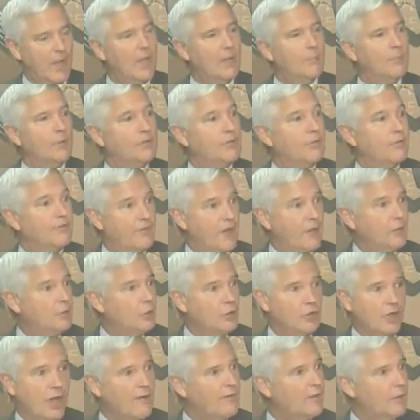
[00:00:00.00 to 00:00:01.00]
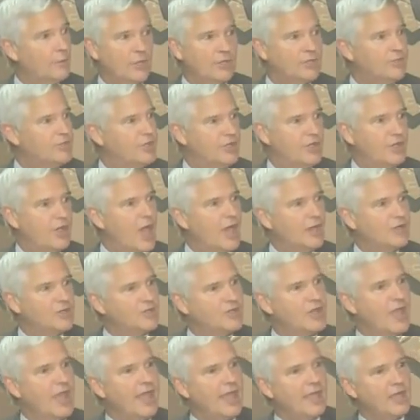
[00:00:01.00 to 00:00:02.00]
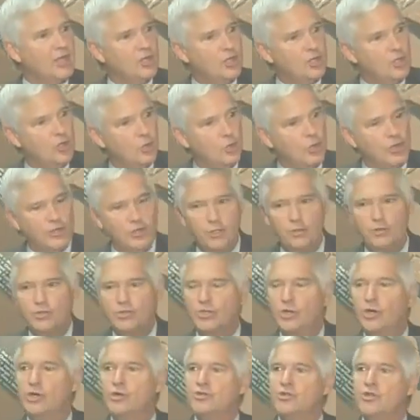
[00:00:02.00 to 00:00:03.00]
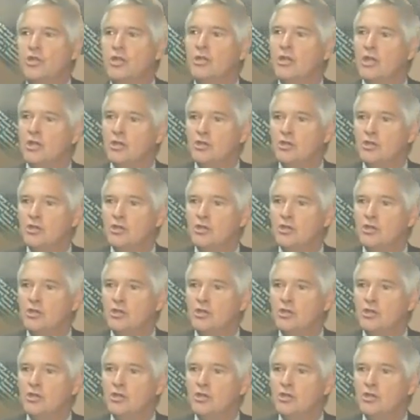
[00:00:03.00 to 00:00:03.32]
But the federal government did not say, you in New Jersey,